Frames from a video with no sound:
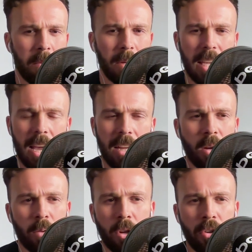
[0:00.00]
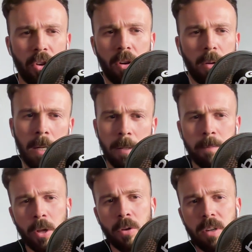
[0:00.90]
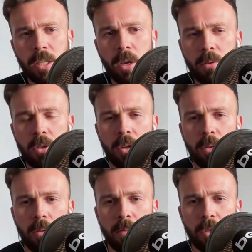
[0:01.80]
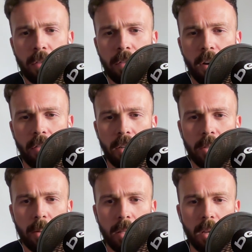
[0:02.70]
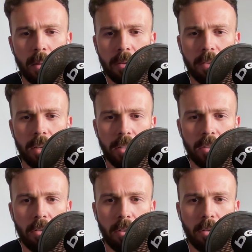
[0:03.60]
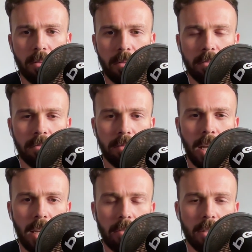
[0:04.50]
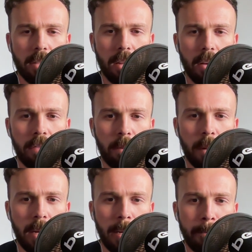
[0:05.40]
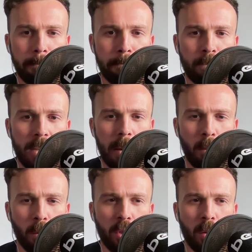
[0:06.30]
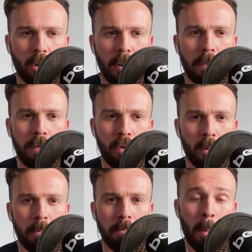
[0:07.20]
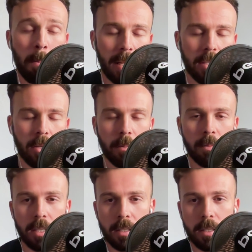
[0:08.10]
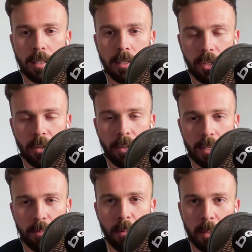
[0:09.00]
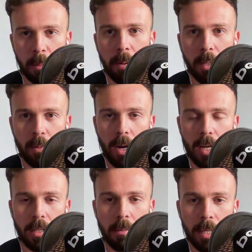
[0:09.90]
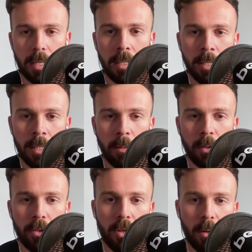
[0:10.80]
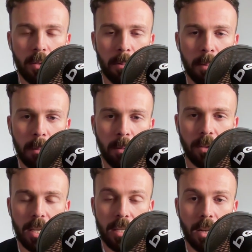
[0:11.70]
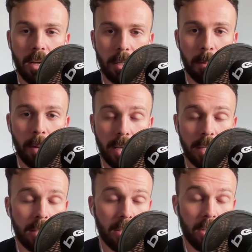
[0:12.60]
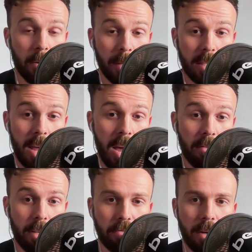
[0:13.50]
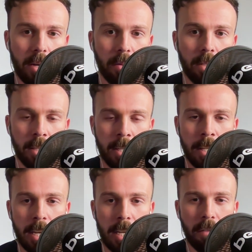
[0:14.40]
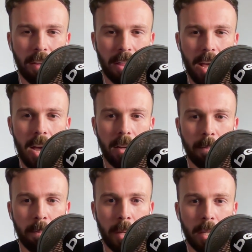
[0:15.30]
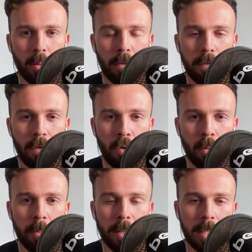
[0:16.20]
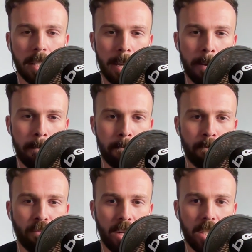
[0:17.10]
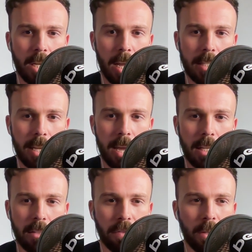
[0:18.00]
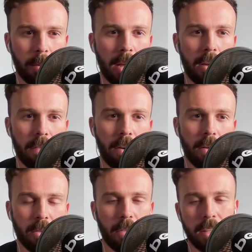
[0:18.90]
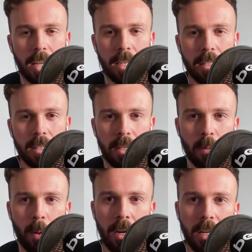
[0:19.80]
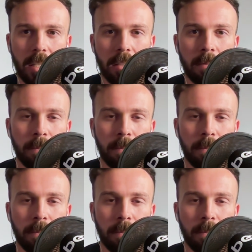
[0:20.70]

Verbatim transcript: yeah, not. I don't really go too far into it in terms of historical data and stuff. But yeah, more so on like form. Momentum is, that's probably the buzzword at the minute, which I know some people dislike, but it's, it's there and it's real. And I think that mixed with form and recent head-to-heads for the playoff finals, I think that's the way I lean.